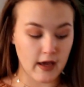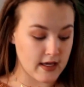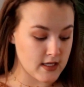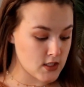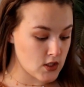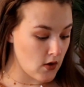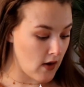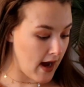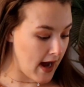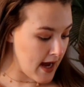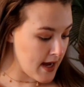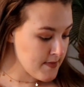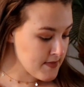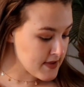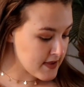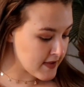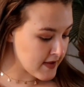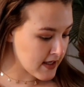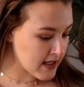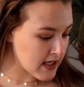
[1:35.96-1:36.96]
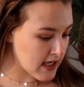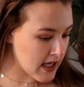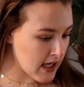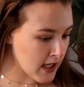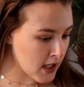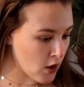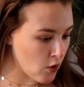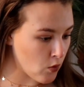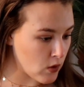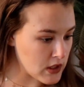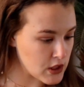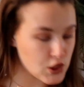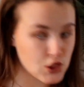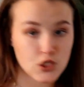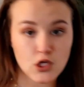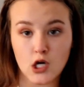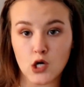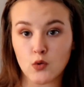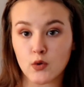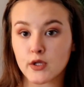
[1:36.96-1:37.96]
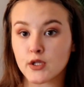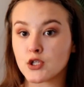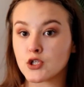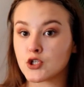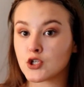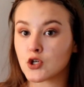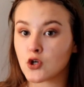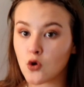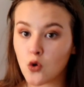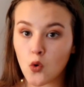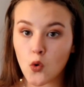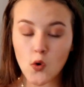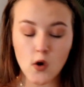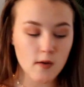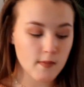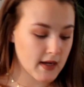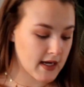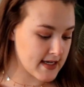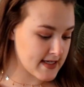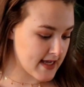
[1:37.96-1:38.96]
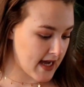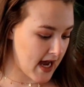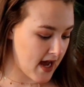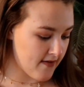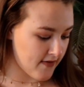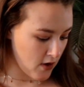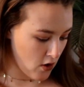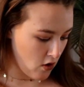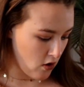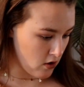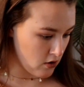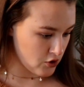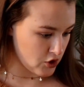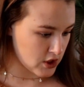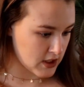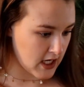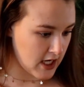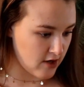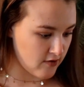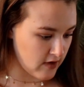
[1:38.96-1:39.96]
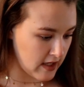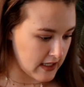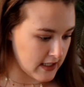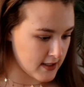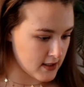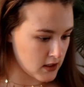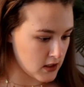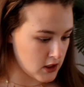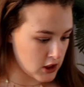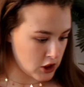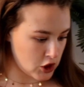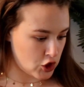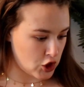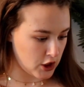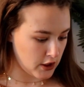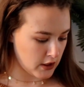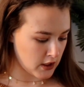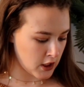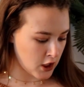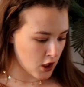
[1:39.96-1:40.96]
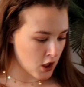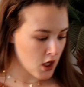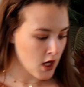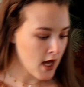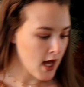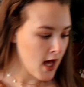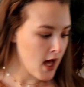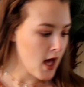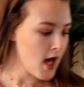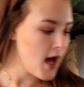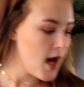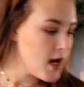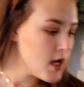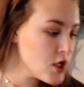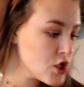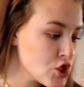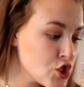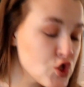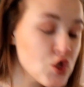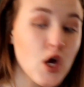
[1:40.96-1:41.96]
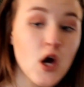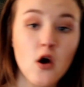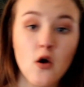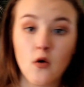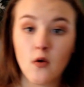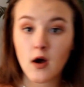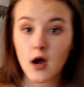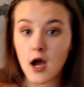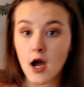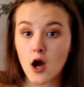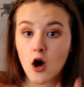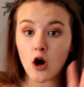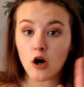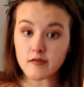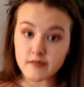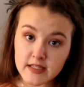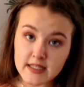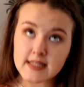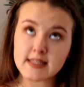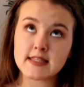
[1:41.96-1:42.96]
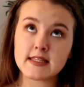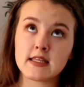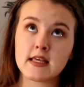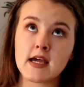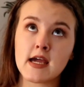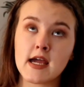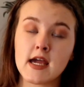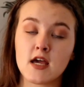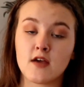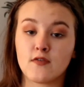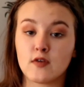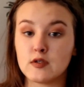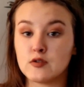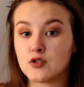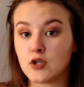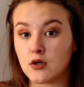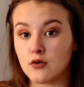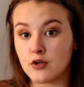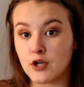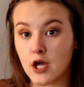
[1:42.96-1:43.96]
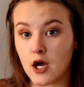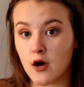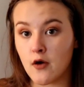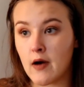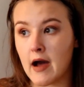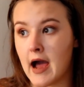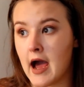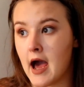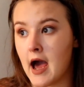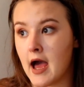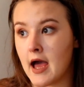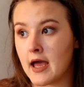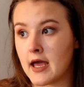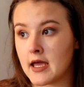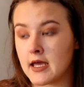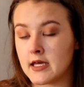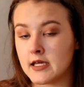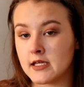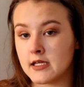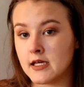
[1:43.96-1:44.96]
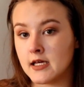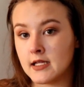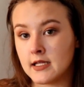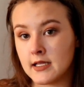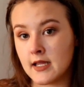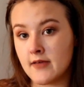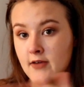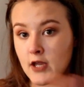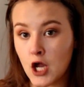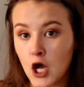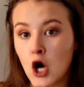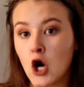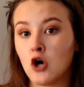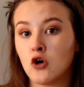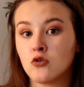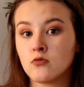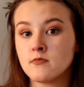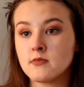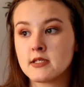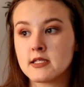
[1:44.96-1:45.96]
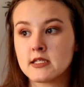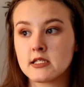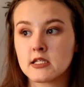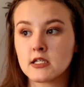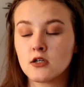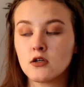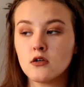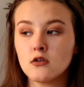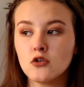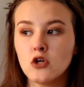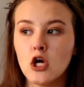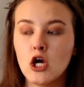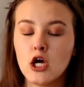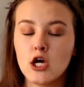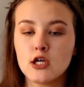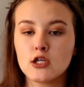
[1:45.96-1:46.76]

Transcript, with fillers: Okay, so I'm thinking we start with decor because I have it all just kind of like chilling here. So obviously, if you don't know, I live at home still.